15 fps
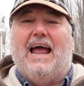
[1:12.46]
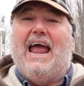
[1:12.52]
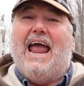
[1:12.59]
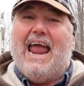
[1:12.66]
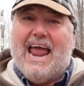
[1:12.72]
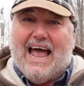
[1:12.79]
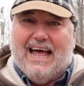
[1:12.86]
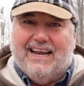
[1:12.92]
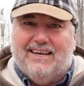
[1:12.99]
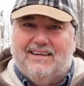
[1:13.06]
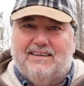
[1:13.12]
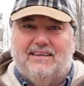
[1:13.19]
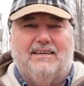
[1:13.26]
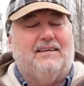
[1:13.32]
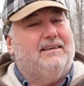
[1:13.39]
And
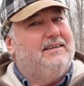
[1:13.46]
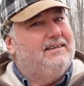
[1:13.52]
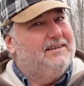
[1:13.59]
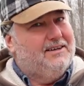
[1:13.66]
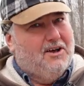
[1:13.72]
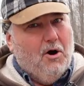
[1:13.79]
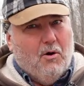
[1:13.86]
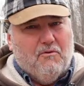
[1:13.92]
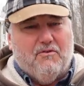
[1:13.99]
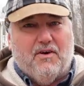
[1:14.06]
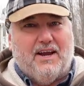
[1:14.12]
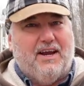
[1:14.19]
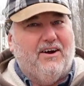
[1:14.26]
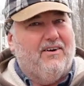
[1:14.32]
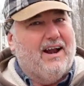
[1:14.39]
go
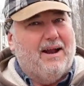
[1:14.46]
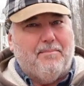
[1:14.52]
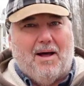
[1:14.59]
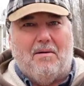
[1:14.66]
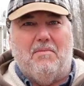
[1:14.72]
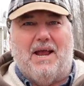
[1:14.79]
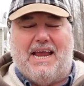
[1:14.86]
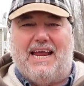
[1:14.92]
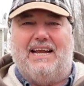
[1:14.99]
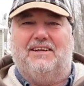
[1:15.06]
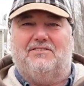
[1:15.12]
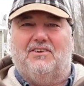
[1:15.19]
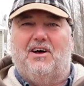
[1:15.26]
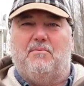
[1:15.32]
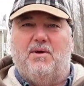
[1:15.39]
figure, and I'm not making
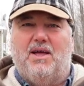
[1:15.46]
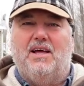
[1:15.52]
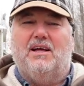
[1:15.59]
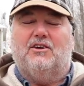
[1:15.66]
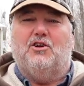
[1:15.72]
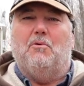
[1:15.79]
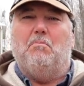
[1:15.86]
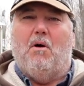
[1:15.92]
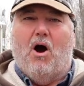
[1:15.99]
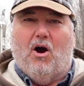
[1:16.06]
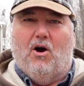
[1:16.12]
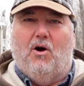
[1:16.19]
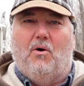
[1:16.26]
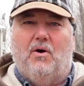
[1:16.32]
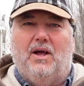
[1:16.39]
this up,
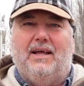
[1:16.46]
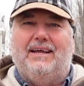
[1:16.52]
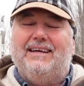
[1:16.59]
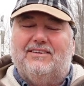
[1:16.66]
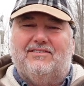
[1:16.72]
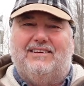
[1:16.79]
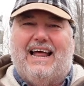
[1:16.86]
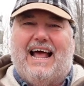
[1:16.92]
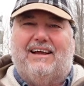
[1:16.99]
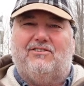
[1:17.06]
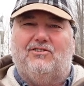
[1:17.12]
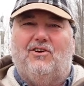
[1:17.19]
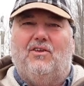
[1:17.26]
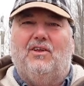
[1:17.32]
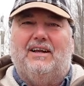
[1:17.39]
tomorrow is
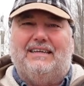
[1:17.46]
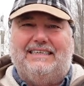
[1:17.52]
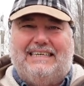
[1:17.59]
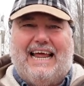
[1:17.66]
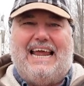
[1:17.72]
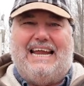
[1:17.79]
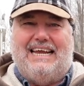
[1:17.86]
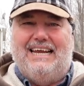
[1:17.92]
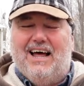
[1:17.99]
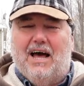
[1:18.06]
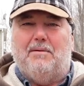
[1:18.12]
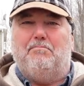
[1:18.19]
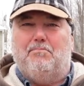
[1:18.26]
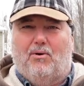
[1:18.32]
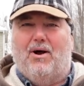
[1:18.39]
National Date
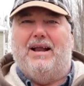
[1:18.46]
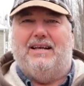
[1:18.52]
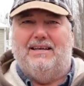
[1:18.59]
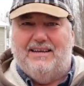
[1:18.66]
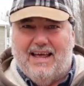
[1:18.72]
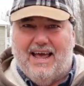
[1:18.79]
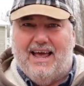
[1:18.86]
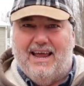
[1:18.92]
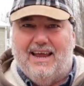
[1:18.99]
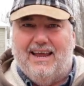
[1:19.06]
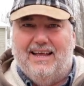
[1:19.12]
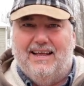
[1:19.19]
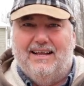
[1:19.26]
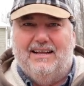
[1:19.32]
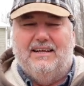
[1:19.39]
Nut Bread Day.
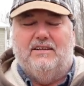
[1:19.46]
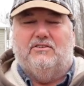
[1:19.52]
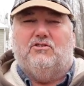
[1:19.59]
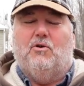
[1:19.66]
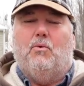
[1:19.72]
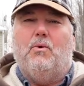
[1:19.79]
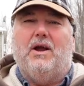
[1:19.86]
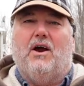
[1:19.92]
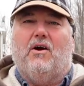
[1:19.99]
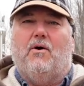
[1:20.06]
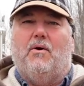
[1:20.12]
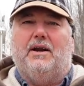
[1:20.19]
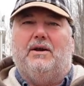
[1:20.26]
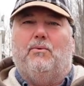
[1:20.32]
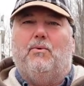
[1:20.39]
So we are
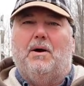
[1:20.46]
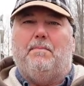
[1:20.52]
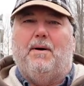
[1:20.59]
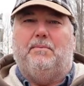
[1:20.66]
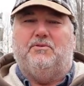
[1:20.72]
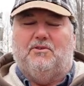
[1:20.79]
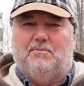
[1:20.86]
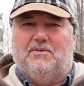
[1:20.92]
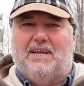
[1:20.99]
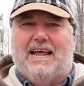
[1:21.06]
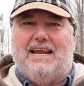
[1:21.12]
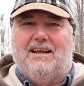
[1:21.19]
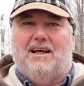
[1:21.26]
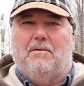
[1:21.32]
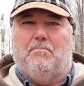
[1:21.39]
going to whip up some
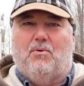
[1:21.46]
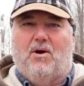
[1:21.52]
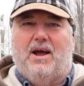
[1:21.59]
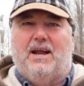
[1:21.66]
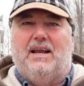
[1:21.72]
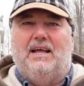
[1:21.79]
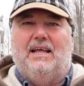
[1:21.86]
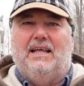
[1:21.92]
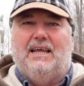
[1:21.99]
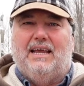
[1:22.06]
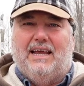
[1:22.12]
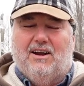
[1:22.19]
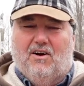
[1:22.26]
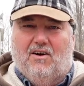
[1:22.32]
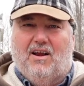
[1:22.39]
date nut bread
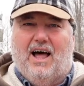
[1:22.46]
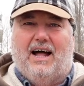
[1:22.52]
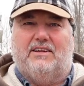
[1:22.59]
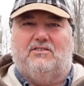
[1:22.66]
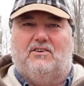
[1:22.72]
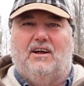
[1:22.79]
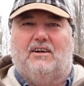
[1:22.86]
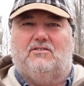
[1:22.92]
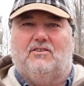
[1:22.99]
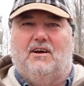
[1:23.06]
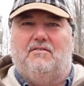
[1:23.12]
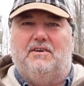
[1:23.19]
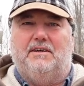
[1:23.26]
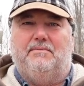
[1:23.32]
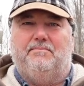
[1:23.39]
in our Lodge Dutch
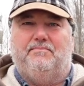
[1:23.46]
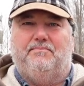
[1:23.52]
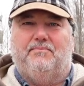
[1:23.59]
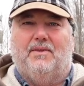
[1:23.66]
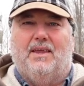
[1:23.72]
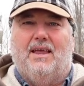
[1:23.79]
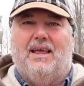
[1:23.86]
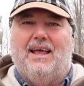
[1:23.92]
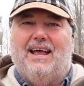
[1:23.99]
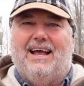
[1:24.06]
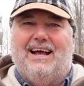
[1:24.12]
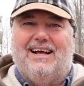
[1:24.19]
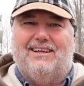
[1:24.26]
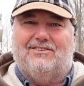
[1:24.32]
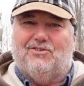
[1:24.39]
oven.
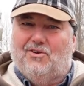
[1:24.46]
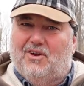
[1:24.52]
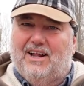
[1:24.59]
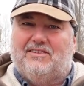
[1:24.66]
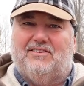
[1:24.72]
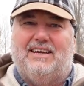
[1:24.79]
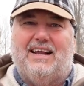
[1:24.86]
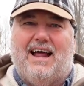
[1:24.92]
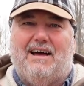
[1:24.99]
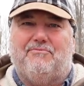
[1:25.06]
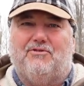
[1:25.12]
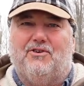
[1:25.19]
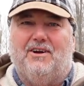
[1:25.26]
So let's get after